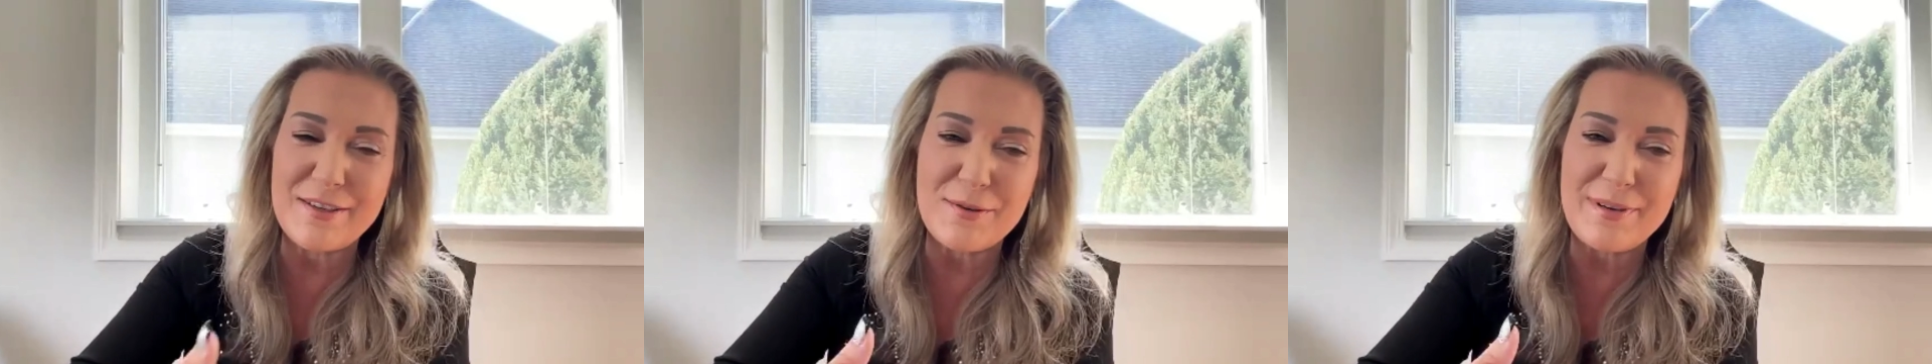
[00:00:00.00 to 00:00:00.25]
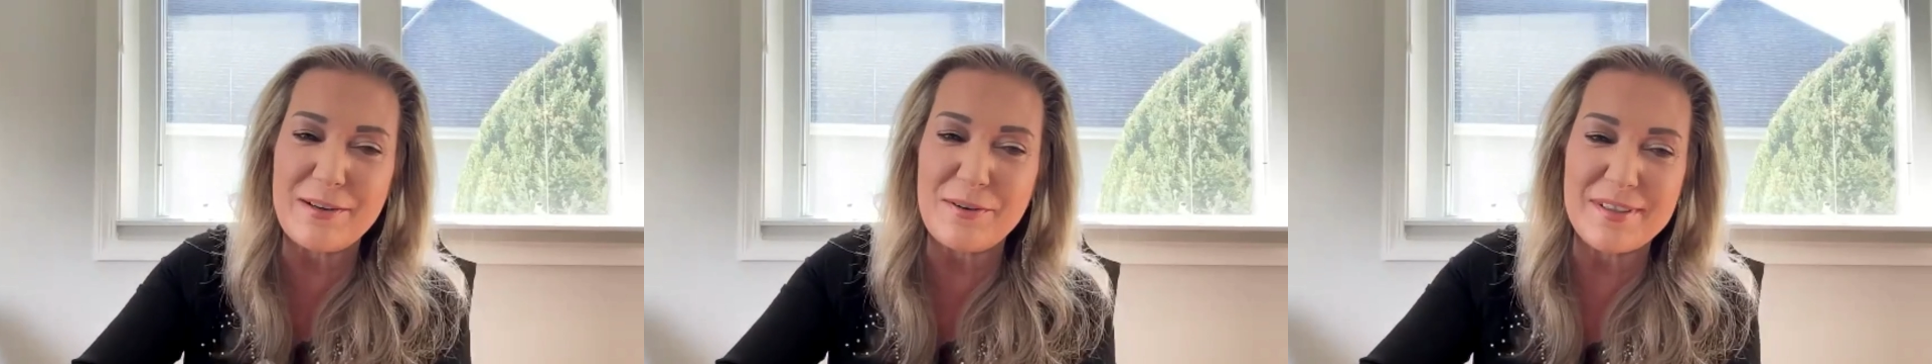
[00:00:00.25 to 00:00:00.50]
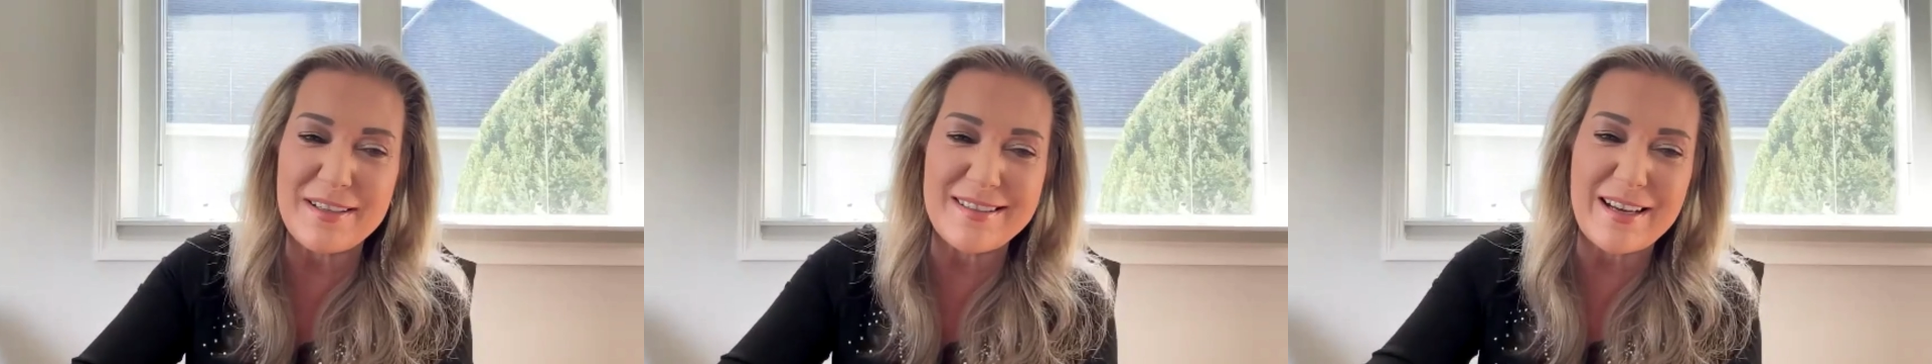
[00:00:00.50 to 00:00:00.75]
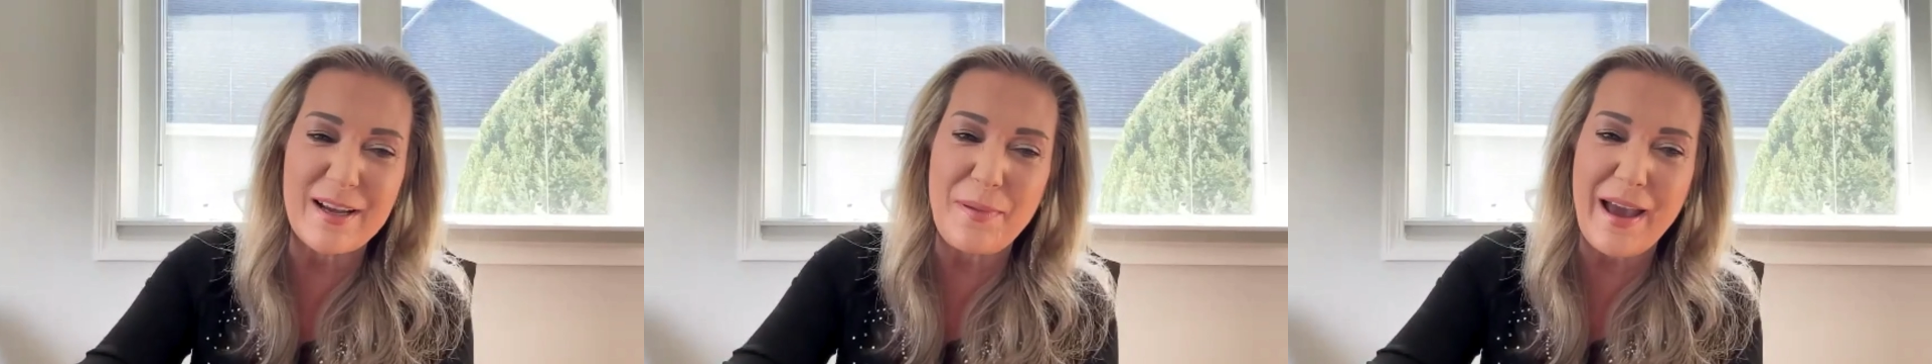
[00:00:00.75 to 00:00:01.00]
Shireen knows
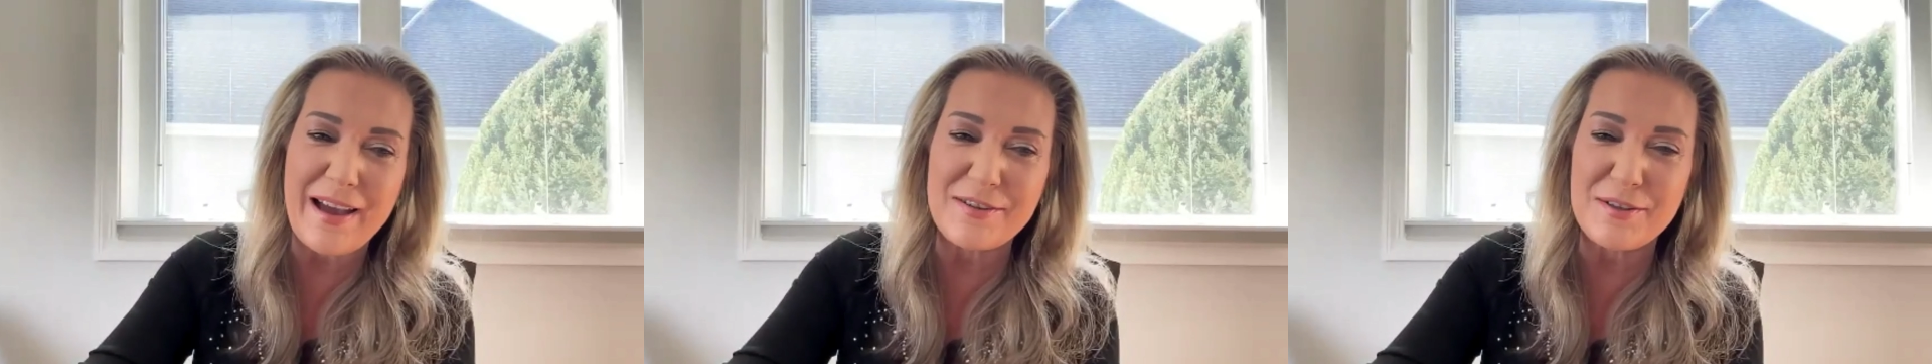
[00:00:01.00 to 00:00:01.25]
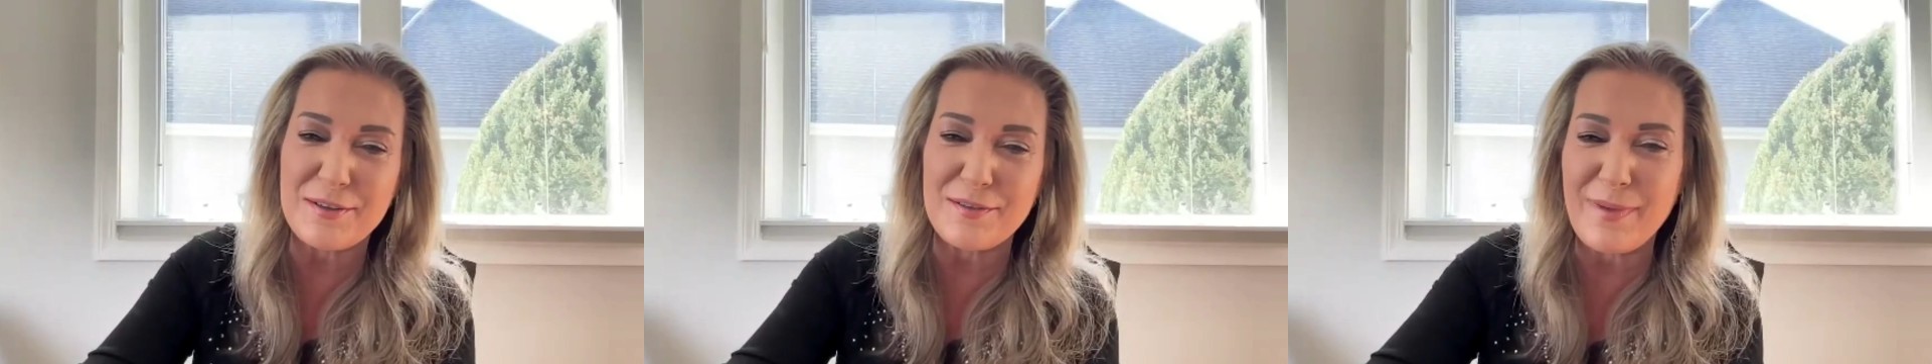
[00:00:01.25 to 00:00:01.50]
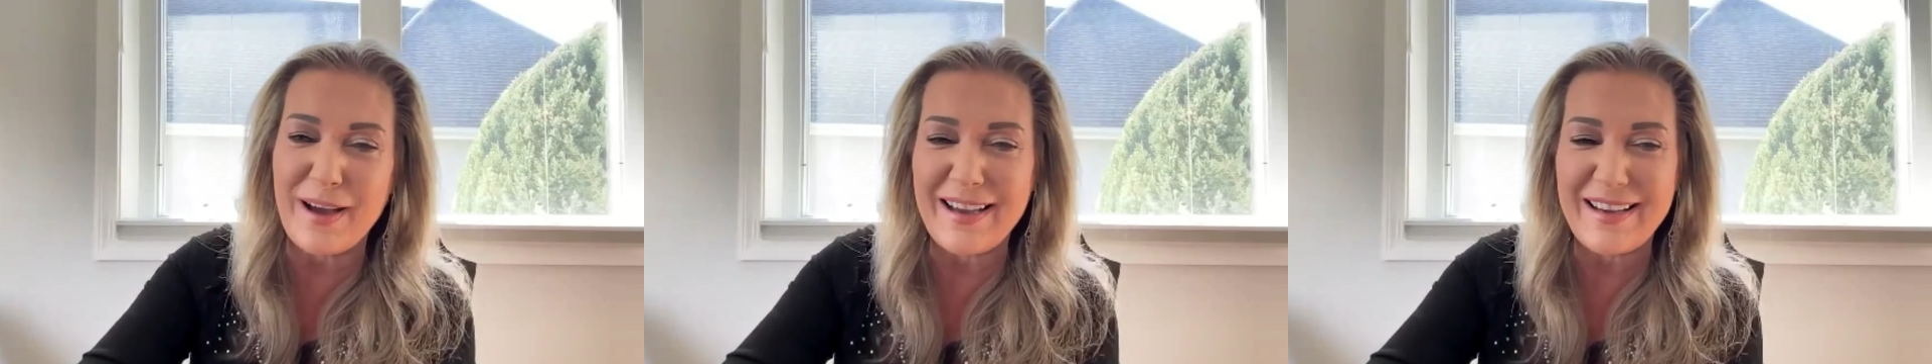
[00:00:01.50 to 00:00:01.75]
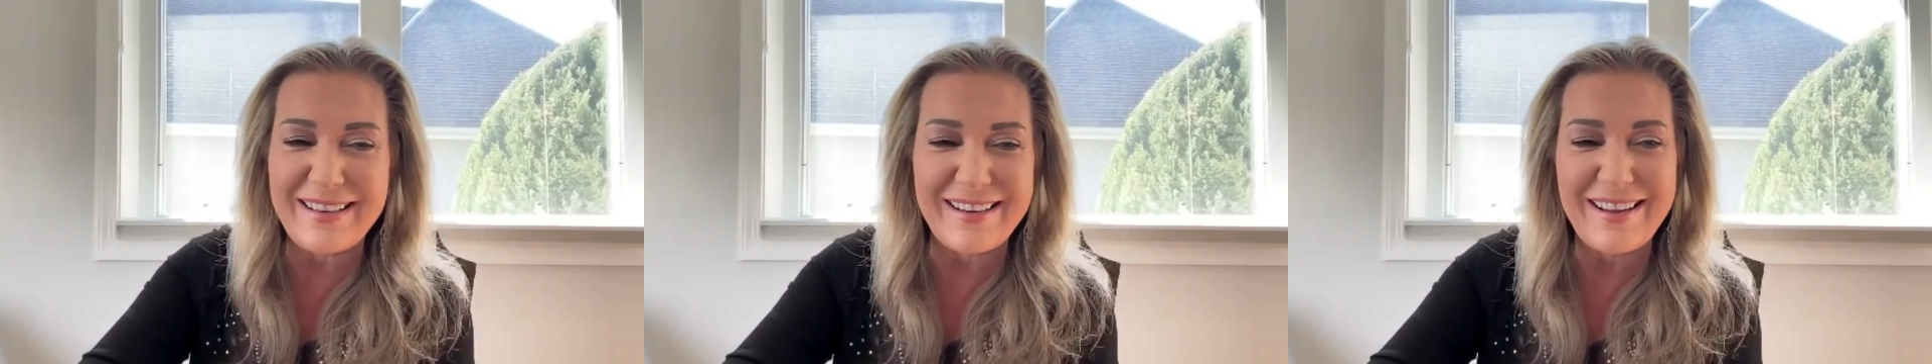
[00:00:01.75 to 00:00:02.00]
it's like a passion of mine.